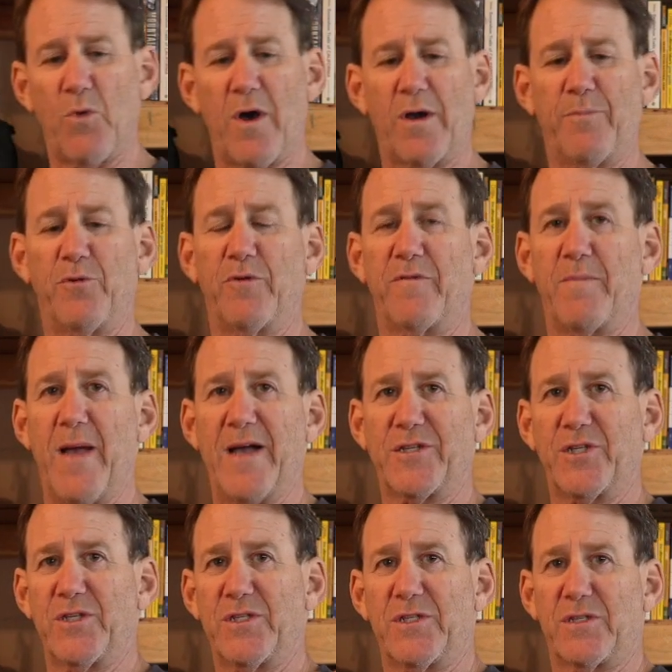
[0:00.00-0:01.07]
waterproof
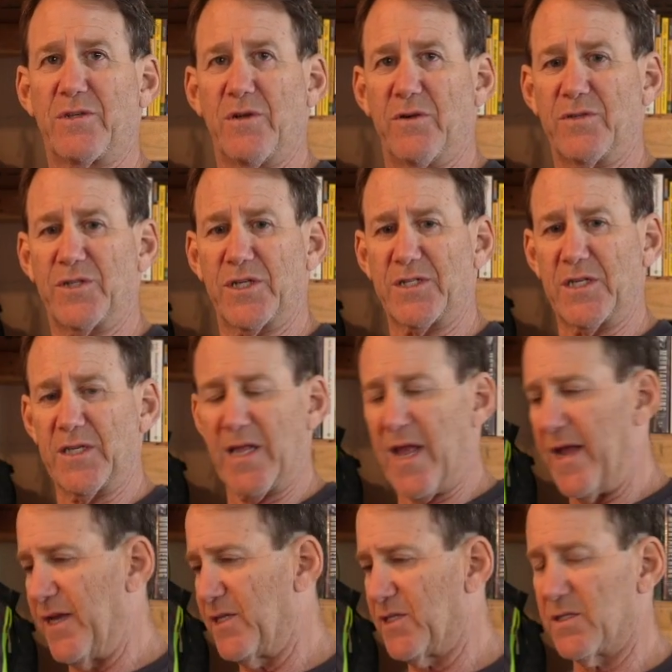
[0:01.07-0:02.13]
matches, just in
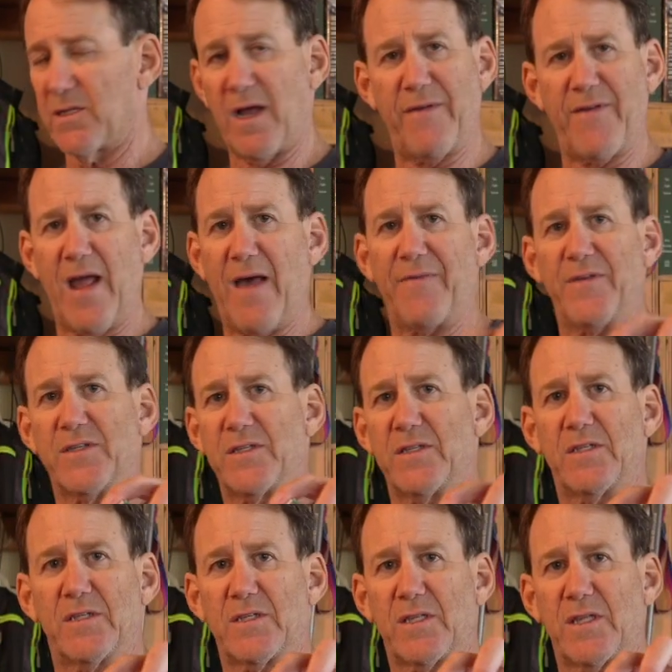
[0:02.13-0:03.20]
case. I've had these in this